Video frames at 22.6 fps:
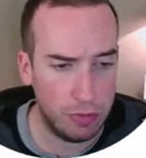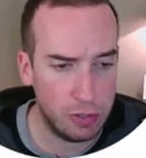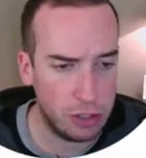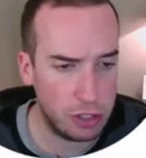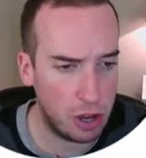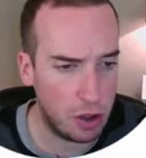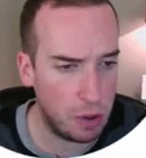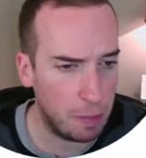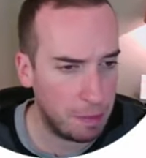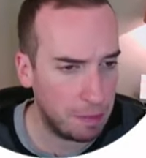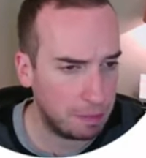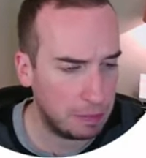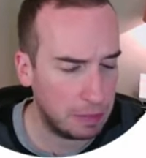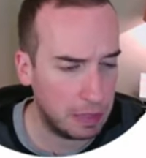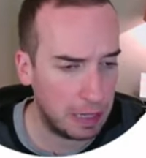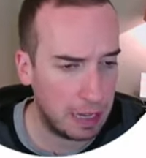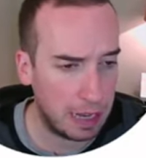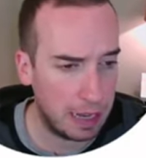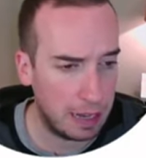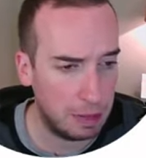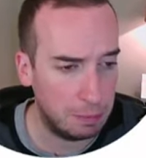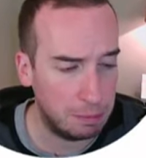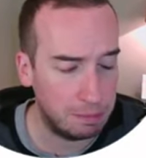So
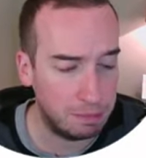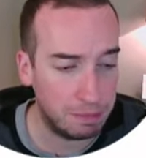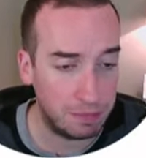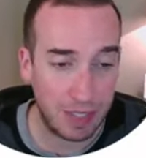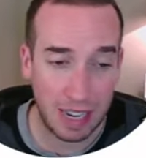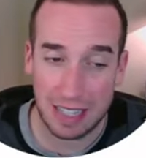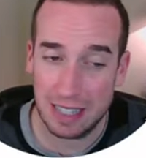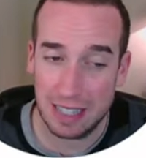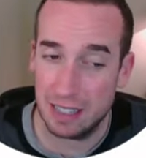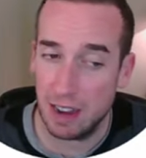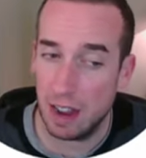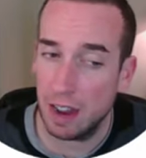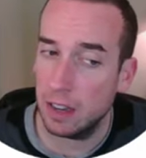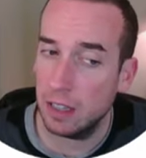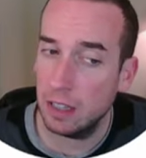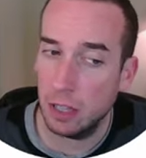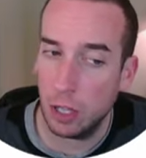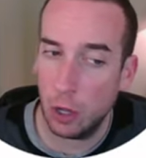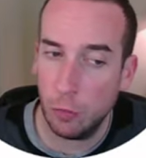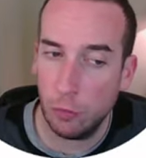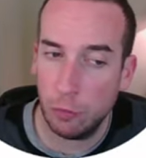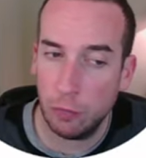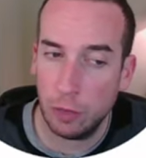um, it's not
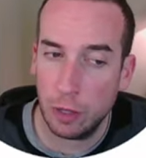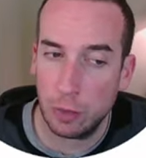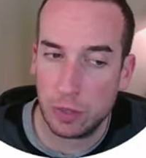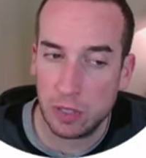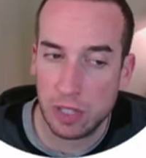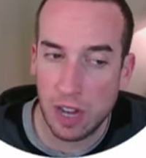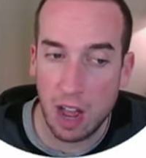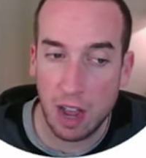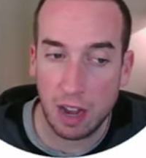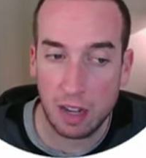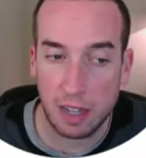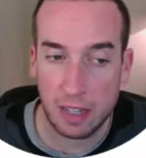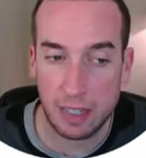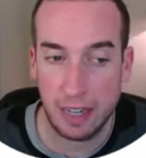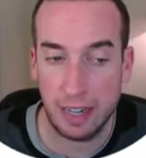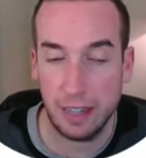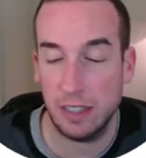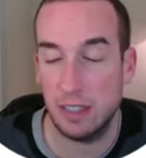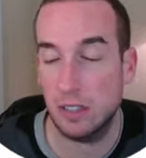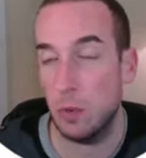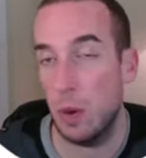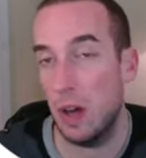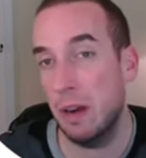a low float stock. It
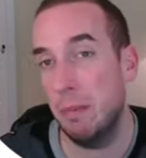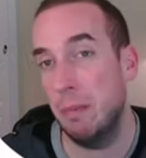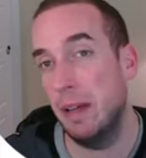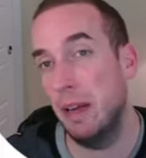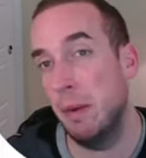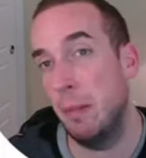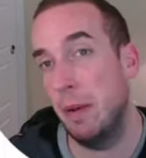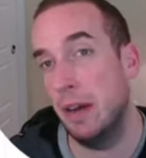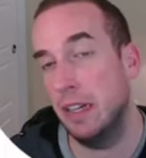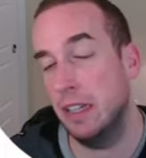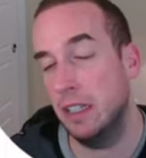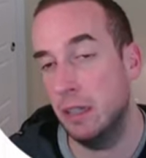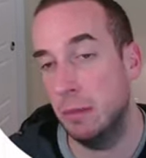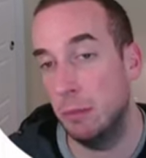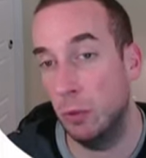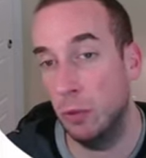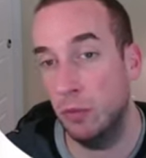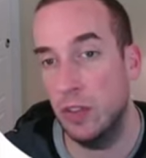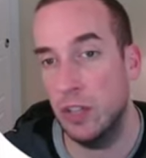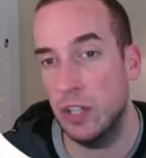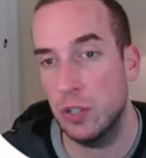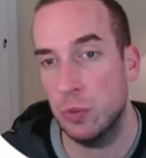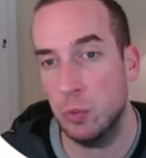takes quite a bit of money to
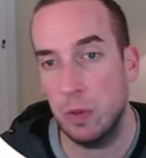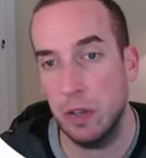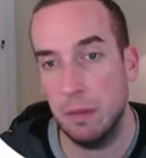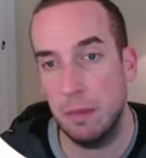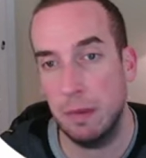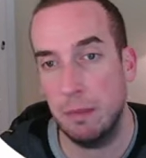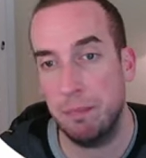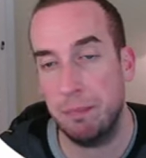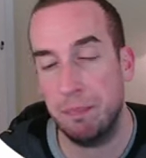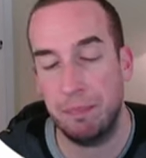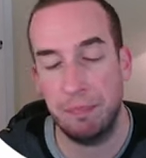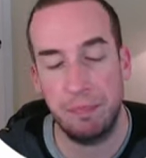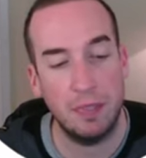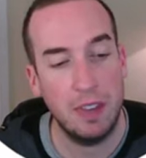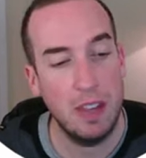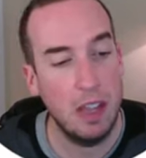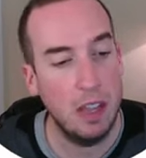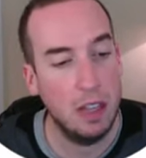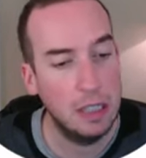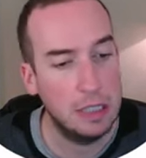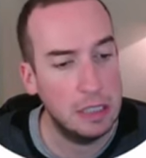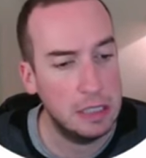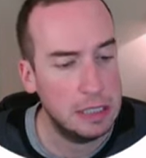move this one,
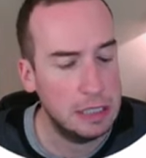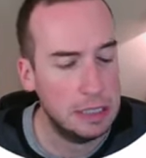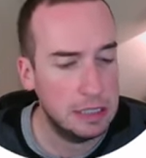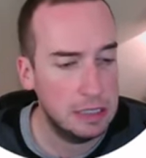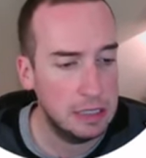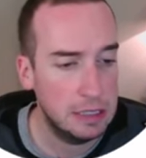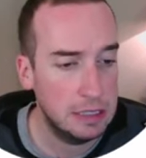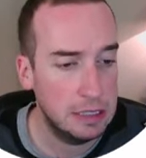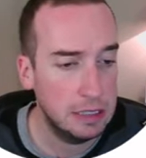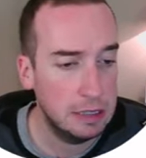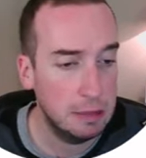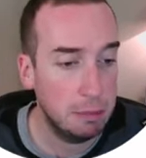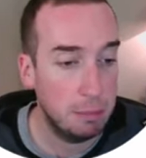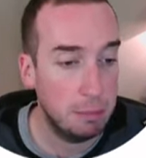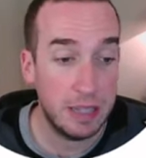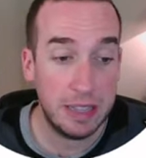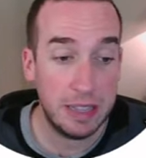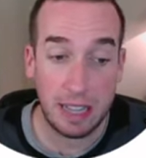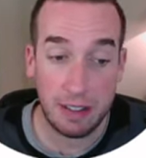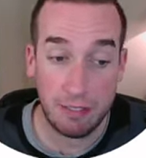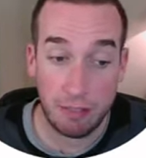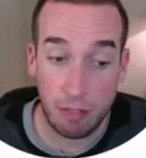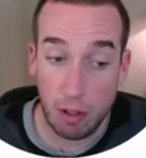
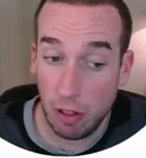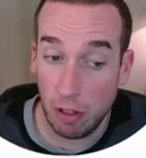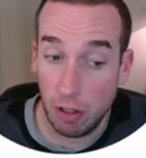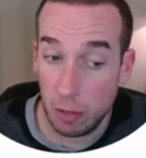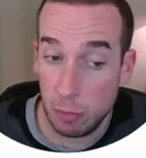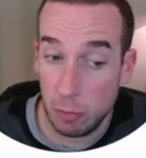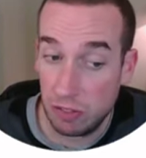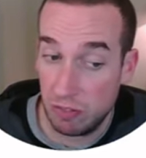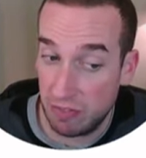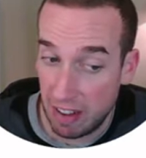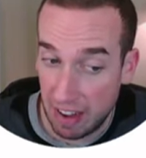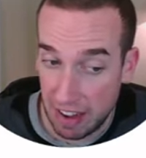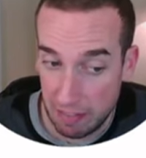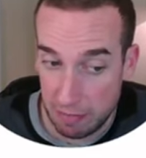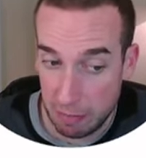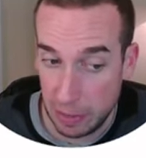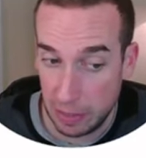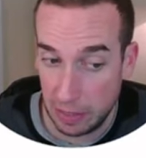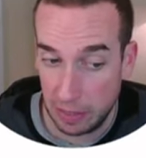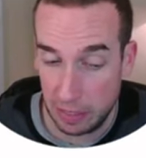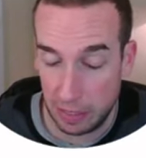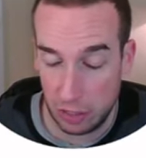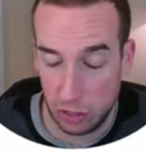but that volume was
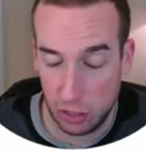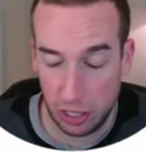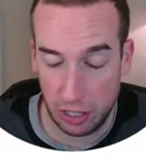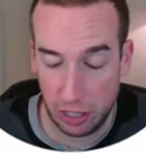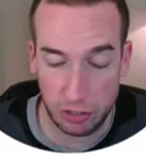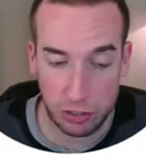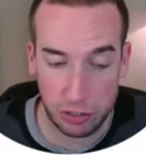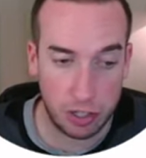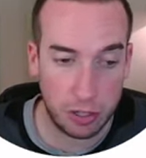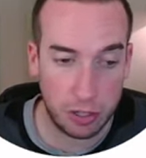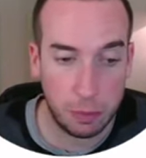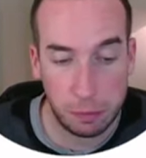5 million shares.